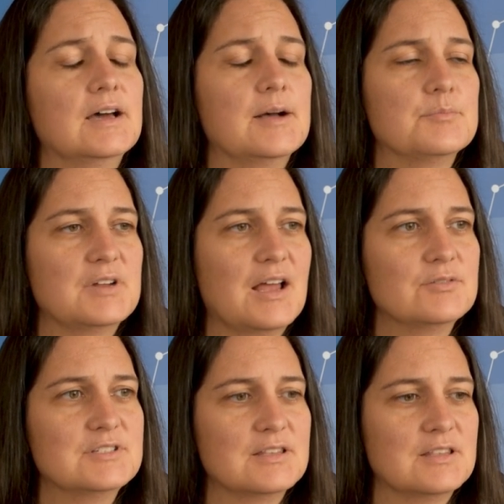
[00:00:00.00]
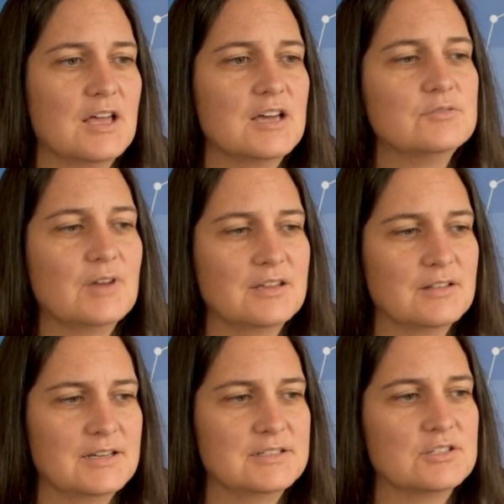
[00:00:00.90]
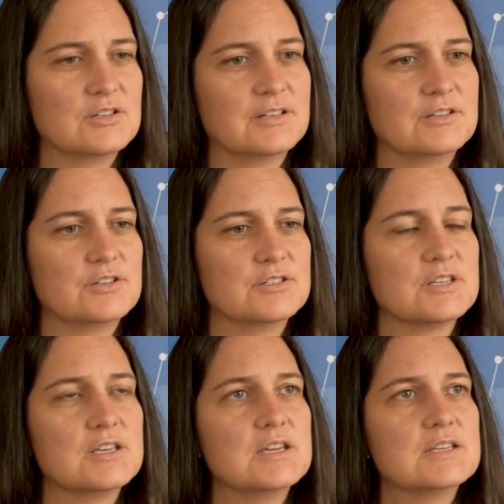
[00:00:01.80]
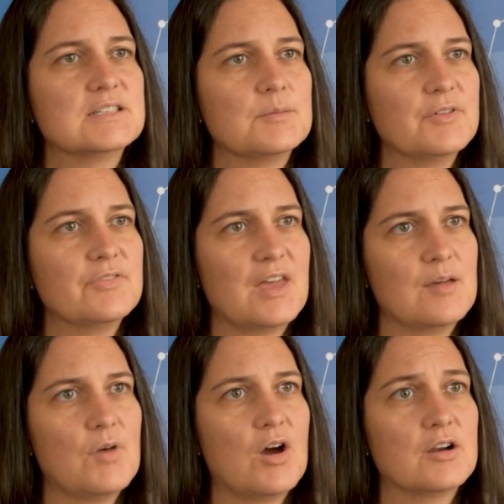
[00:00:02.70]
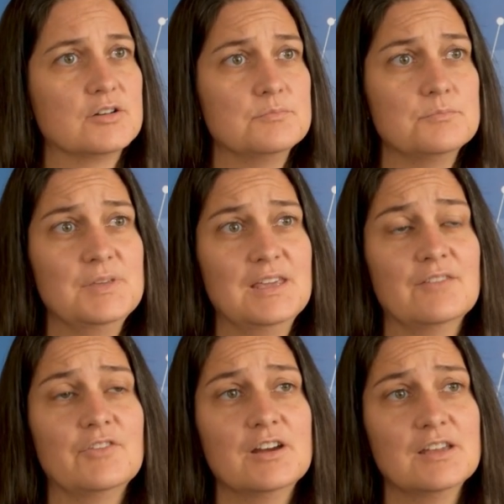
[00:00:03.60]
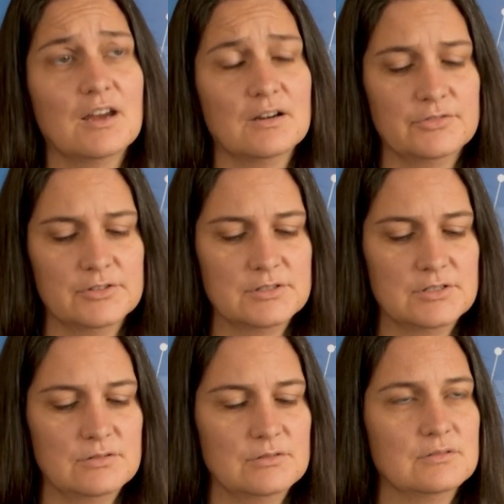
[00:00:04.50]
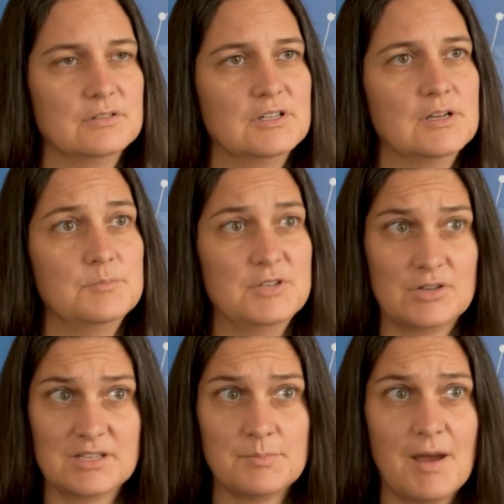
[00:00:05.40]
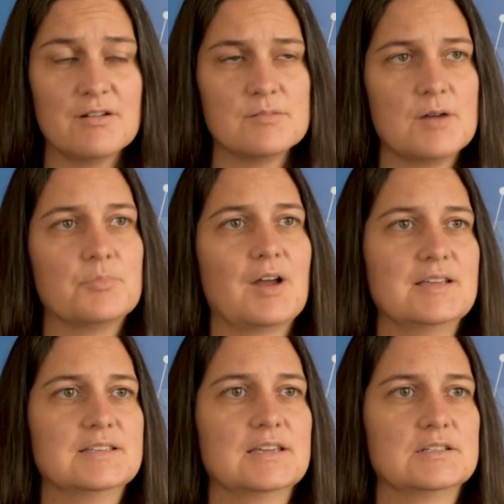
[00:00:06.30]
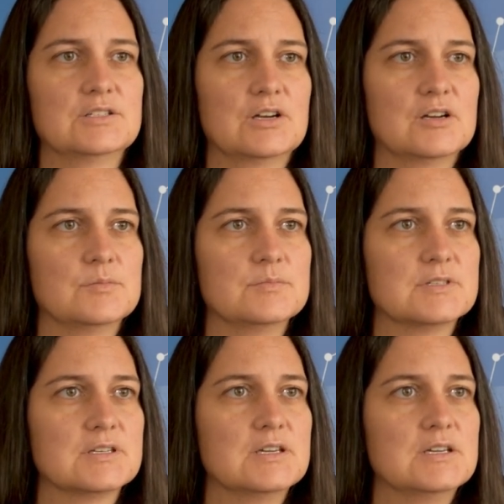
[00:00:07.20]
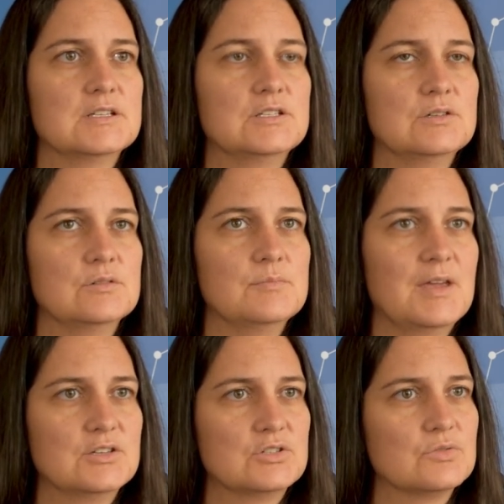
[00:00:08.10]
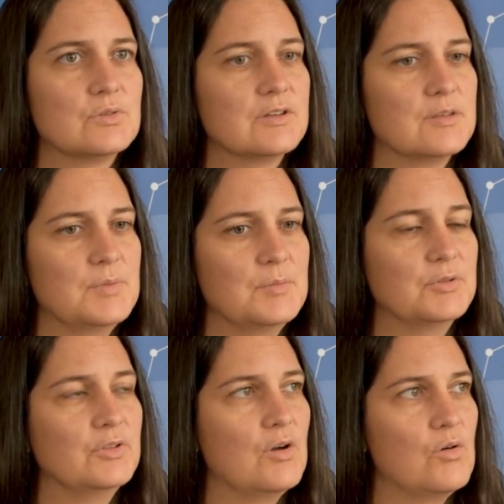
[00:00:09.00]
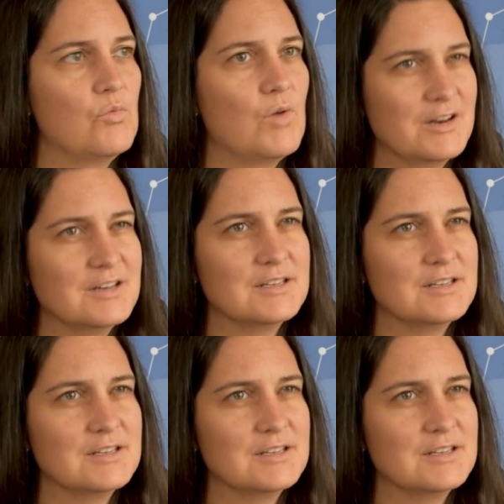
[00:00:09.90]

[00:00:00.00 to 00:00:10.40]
um, but I would say that the unregulated digital lenders, some of them are being very careful to be transparent about pricing and terms, to make sure that people know what it